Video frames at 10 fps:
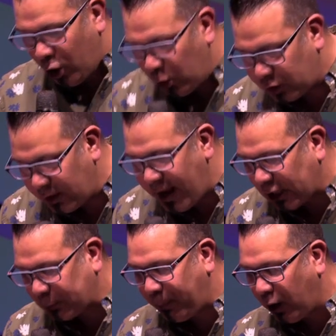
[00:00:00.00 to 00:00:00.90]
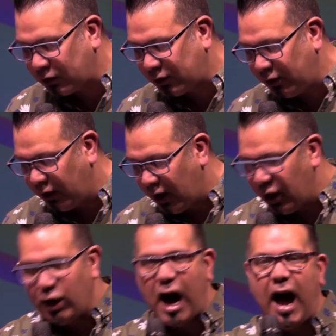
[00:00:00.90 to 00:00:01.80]
Who's the next person
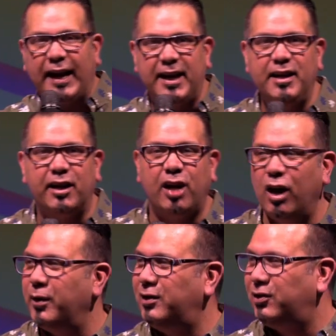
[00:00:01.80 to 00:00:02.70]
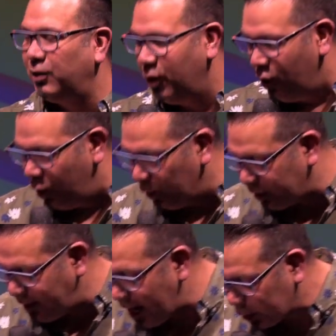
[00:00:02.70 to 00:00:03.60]
I can encourage? Who's
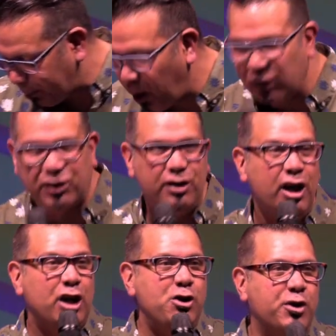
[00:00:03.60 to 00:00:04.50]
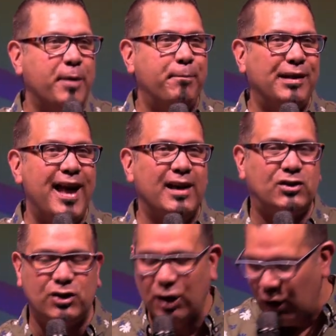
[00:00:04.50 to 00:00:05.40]
the next person you can
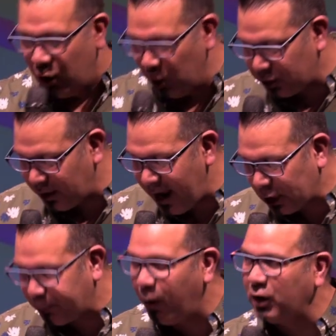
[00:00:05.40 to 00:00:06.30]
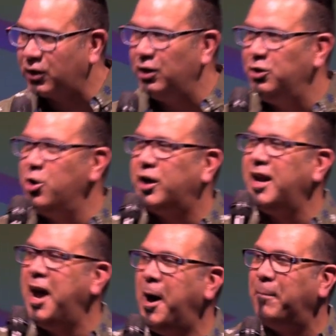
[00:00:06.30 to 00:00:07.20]
bless? Who's the next person you can
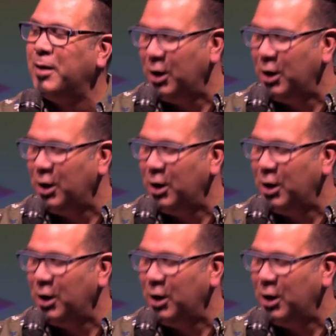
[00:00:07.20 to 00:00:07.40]
help?